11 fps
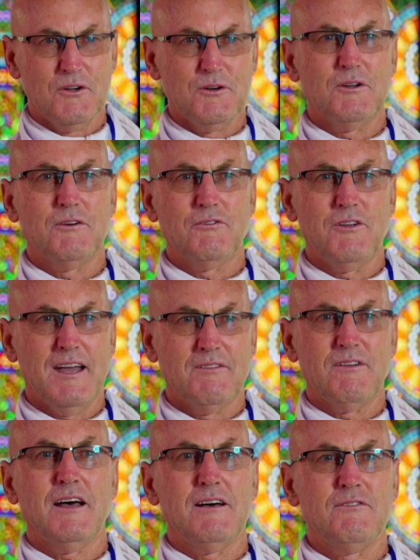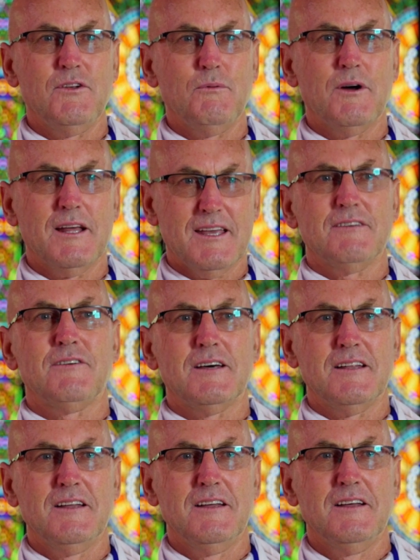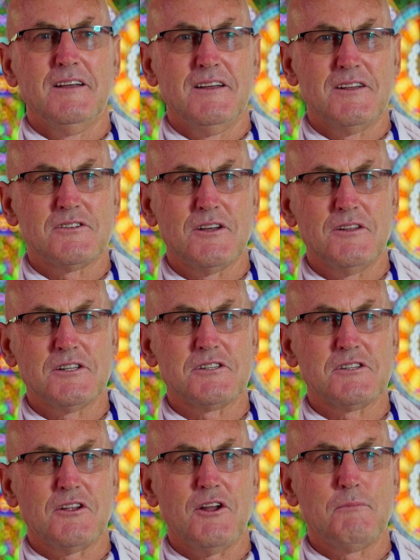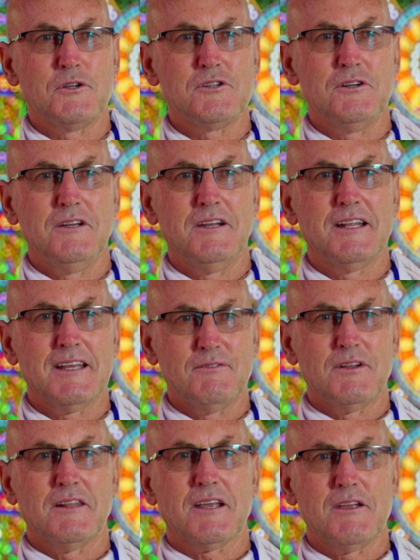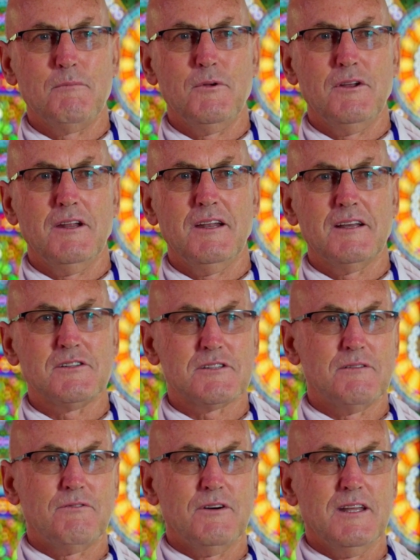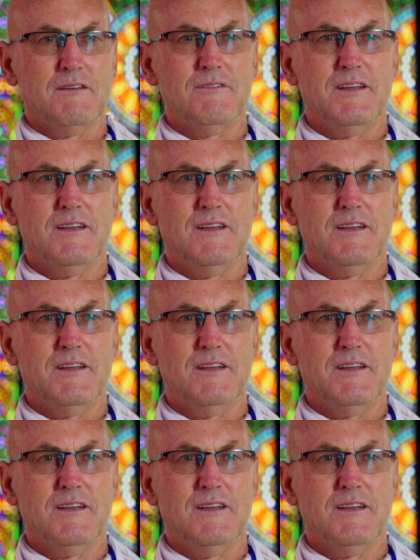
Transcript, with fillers: good, if you have love, you want to give it. So this is an opportunity to give to the community. It's a free